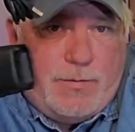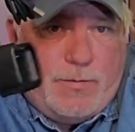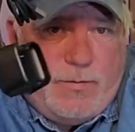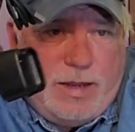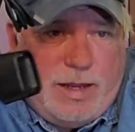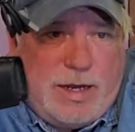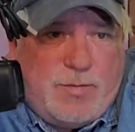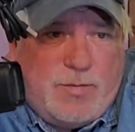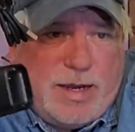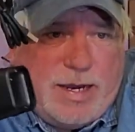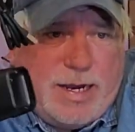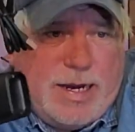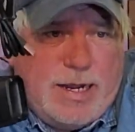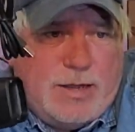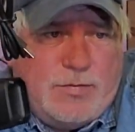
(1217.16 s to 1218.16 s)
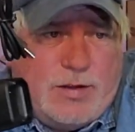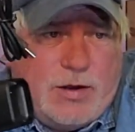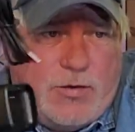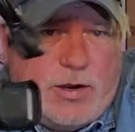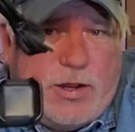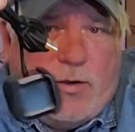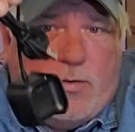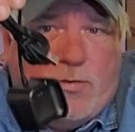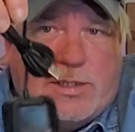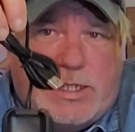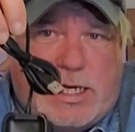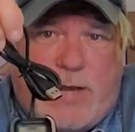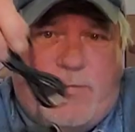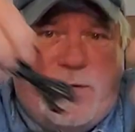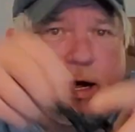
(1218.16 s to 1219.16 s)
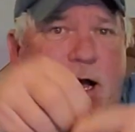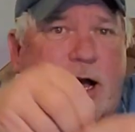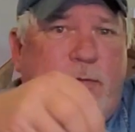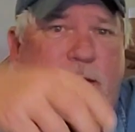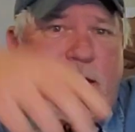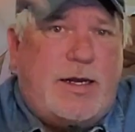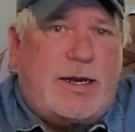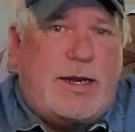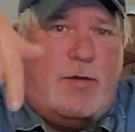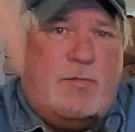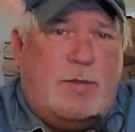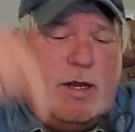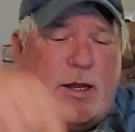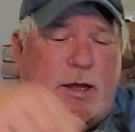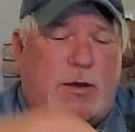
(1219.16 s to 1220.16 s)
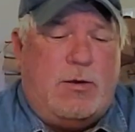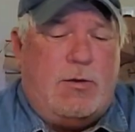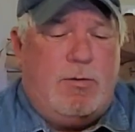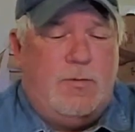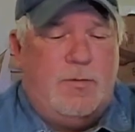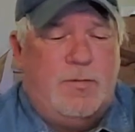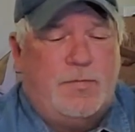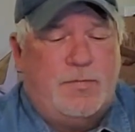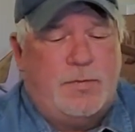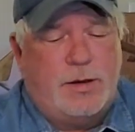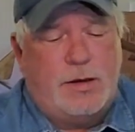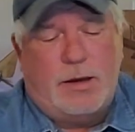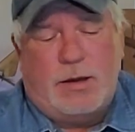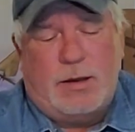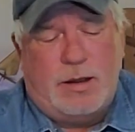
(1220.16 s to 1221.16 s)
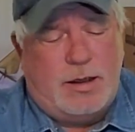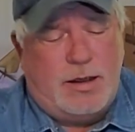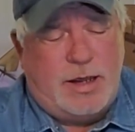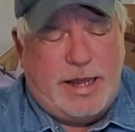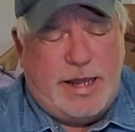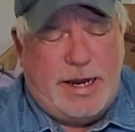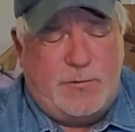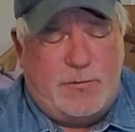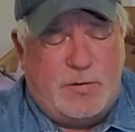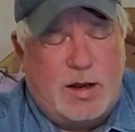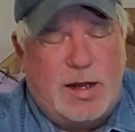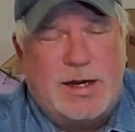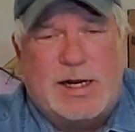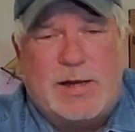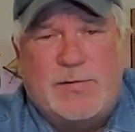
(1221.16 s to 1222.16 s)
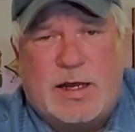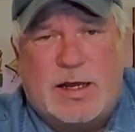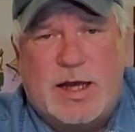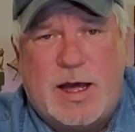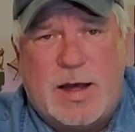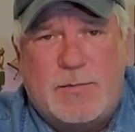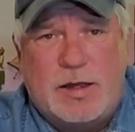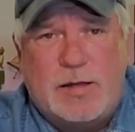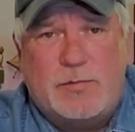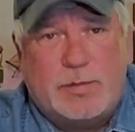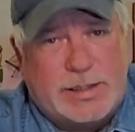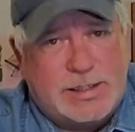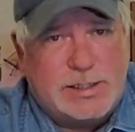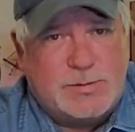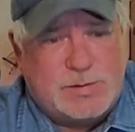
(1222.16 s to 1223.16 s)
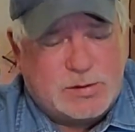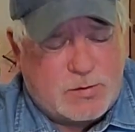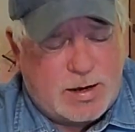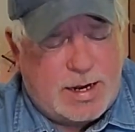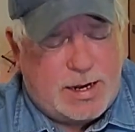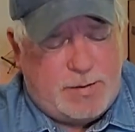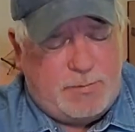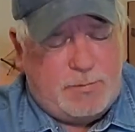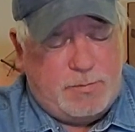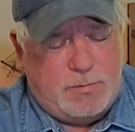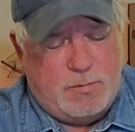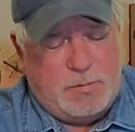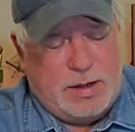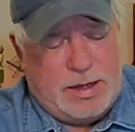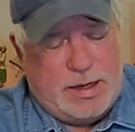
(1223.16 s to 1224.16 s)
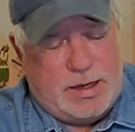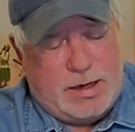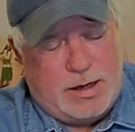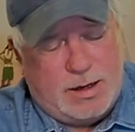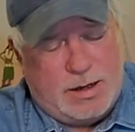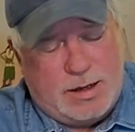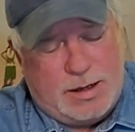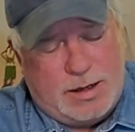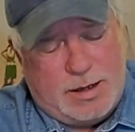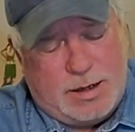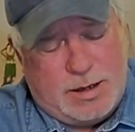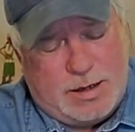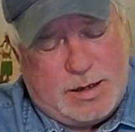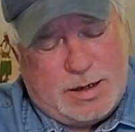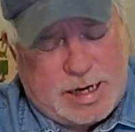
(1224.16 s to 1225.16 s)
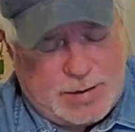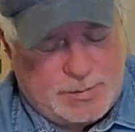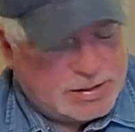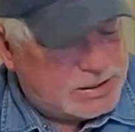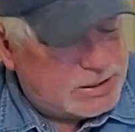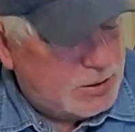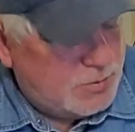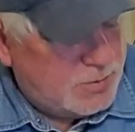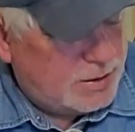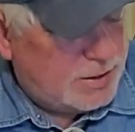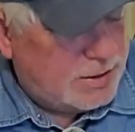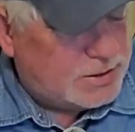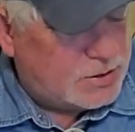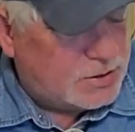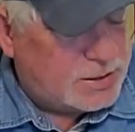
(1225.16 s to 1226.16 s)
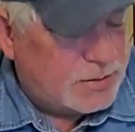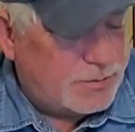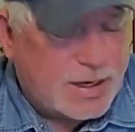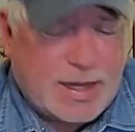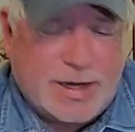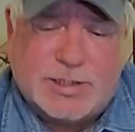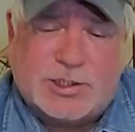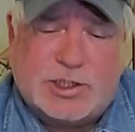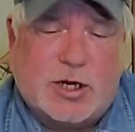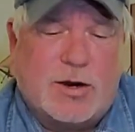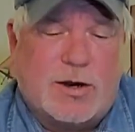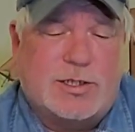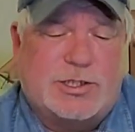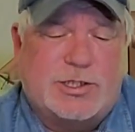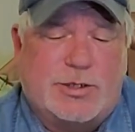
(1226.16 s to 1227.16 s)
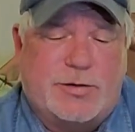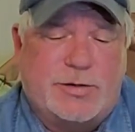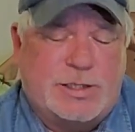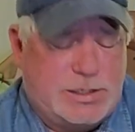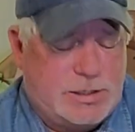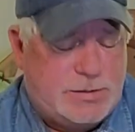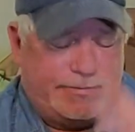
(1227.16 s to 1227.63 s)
Anybody out there knows, leave a comment down below. And if you're going to leave a comment, please subscribe. But I'm assuming these are some kind of chargers.